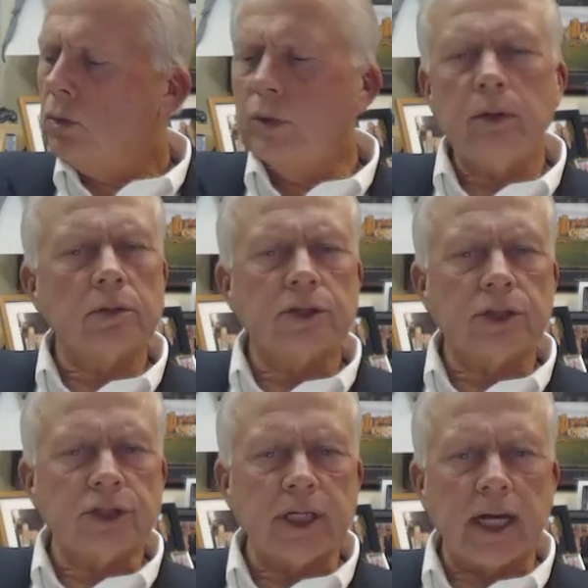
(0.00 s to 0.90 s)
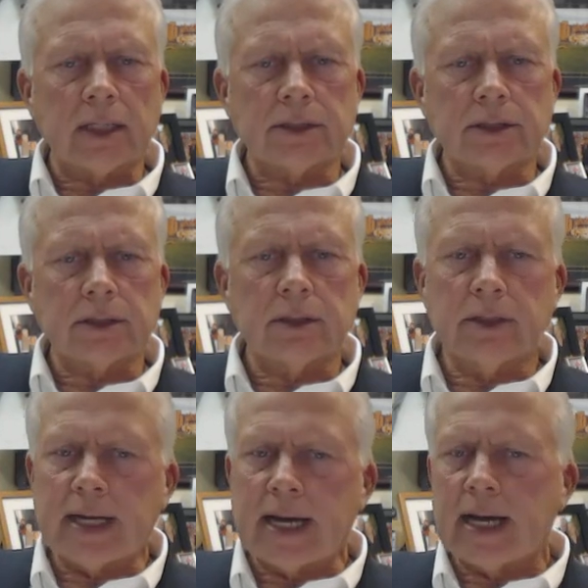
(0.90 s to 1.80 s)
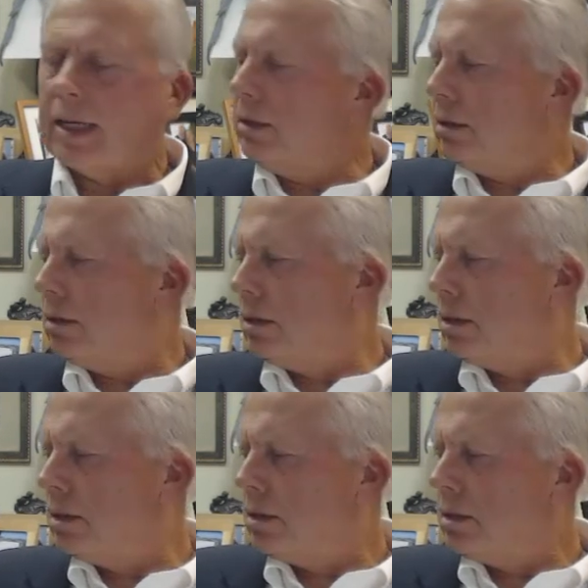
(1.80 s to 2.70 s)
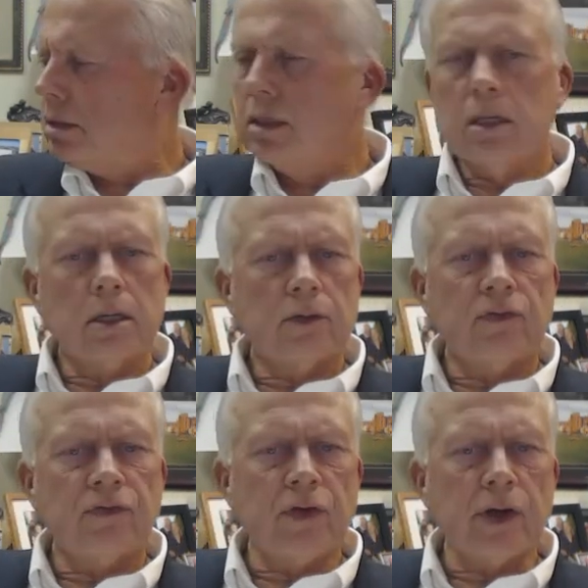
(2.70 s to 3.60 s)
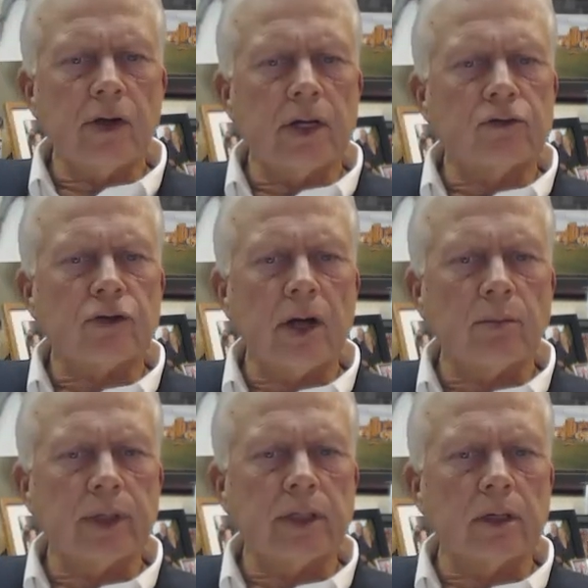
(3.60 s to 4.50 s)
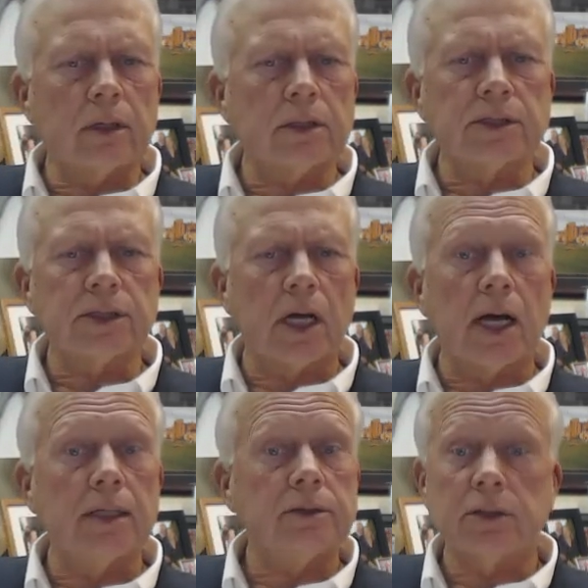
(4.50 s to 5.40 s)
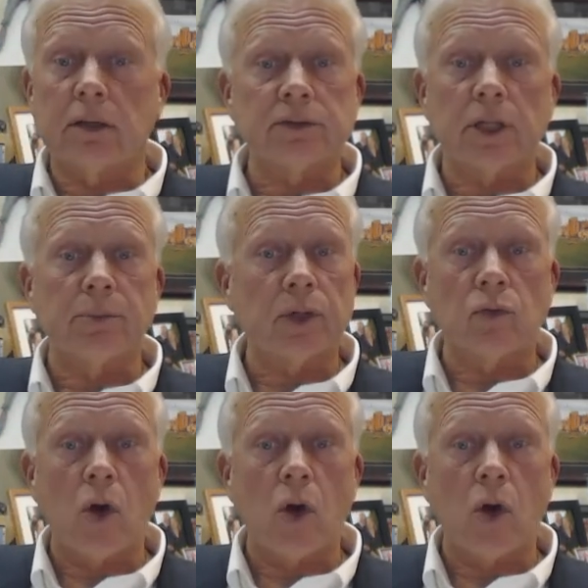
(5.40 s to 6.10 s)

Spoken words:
we would suggest that fear and trembling are the signs of something